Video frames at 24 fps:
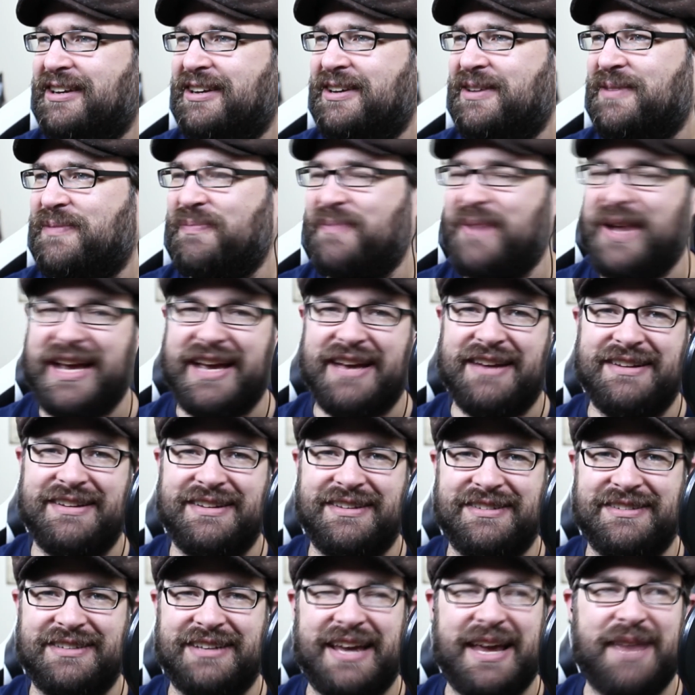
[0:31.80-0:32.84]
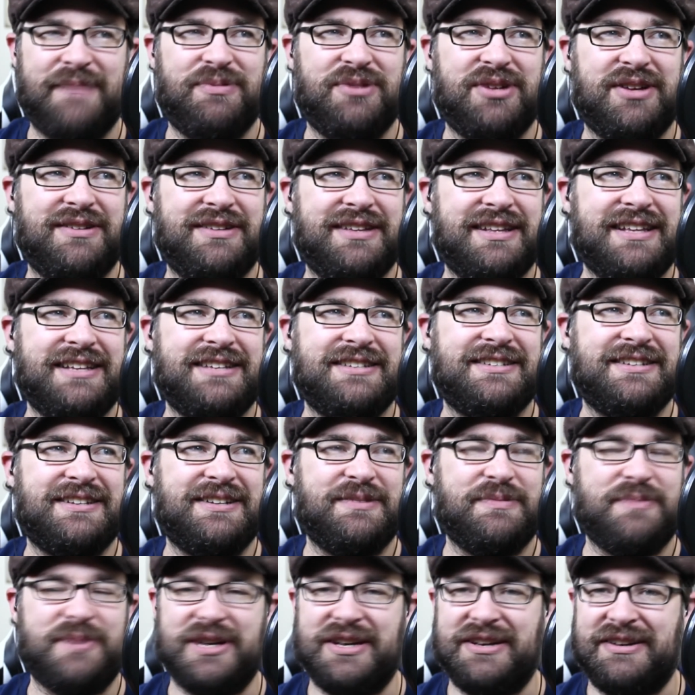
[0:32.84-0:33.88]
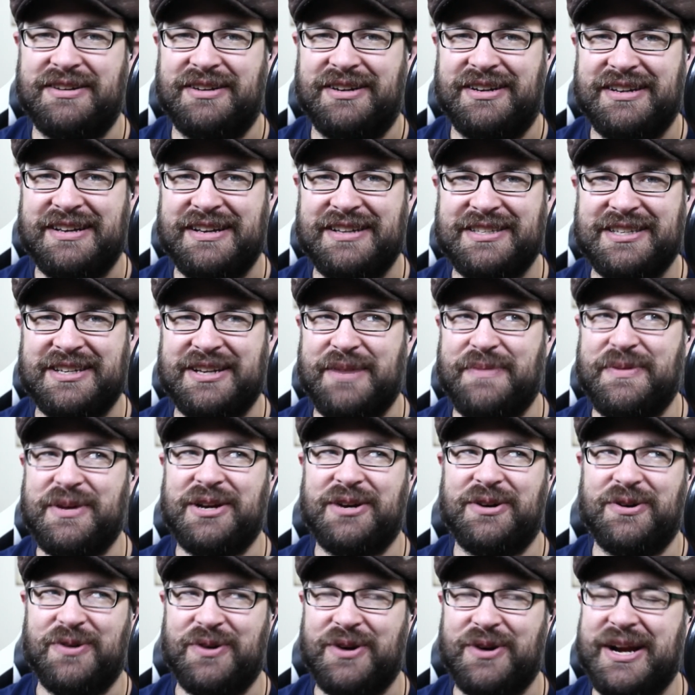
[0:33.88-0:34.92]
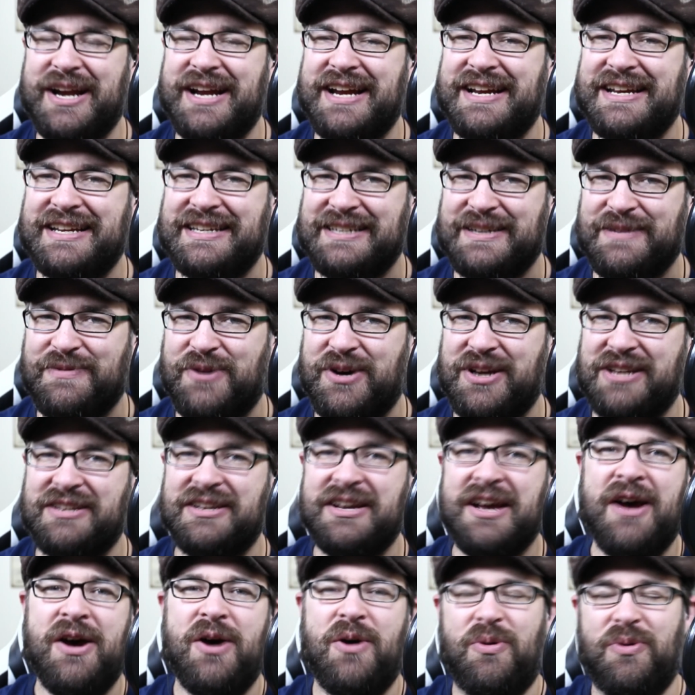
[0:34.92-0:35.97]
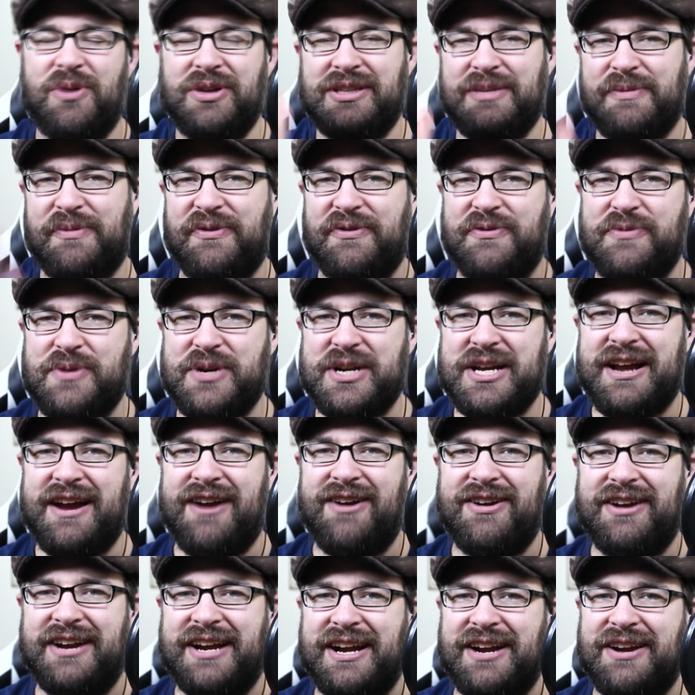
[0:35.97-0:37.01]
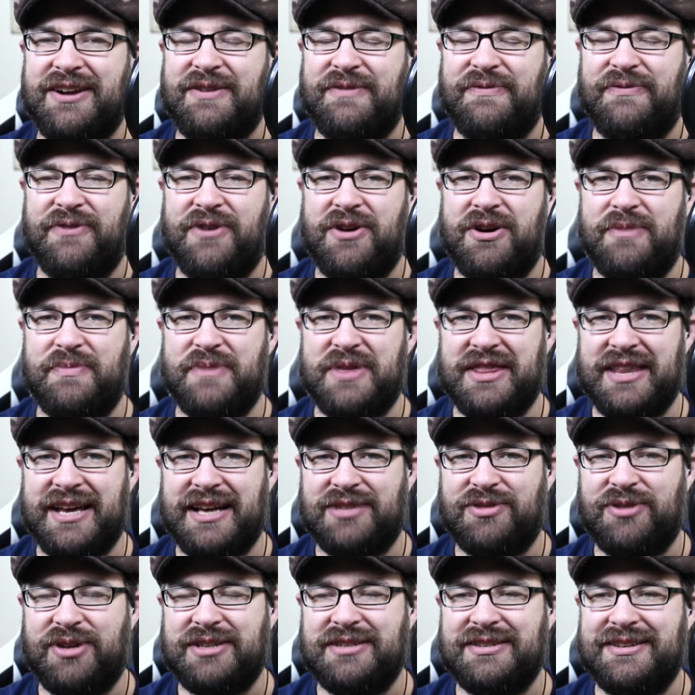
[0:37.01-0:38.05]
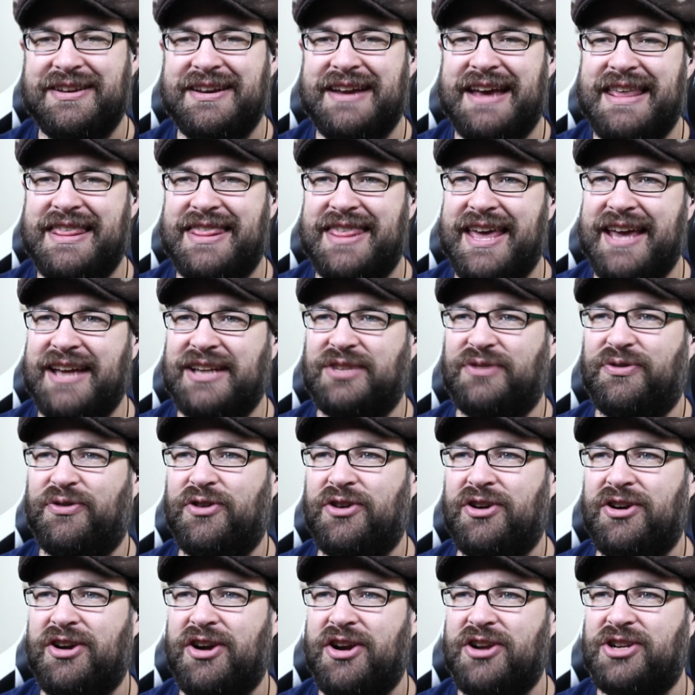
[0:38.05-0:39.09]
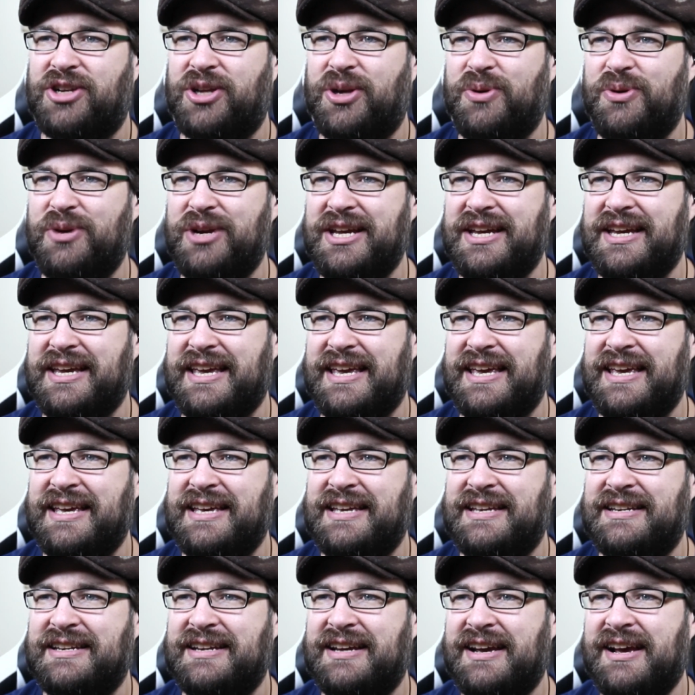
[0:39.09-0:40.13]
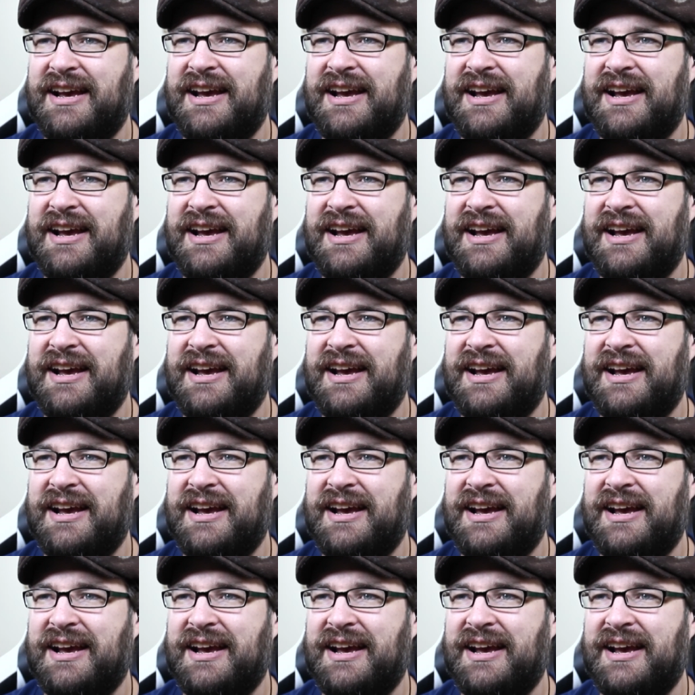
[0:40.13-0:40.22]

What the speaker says: Man, I can't believe this is going to be a crazy one. What's up, everybody? Eric here from That's Wrestling. Thanks for tuning in.